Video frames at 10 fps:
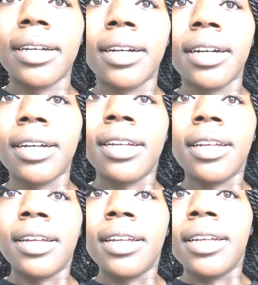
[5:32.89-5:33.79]
Mm,
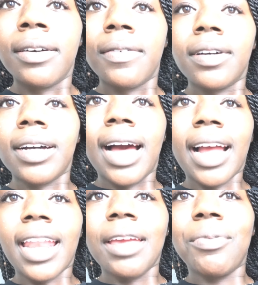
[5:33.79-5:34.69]
mm, mm.
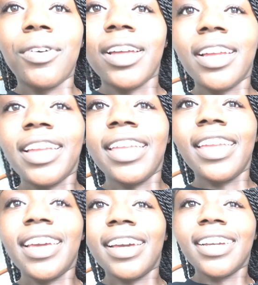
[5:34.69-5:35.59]
I can't even point.
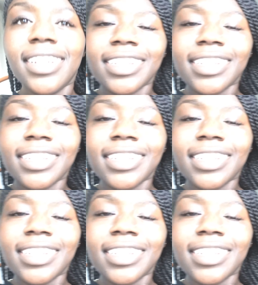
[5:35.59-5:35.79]
Yeah.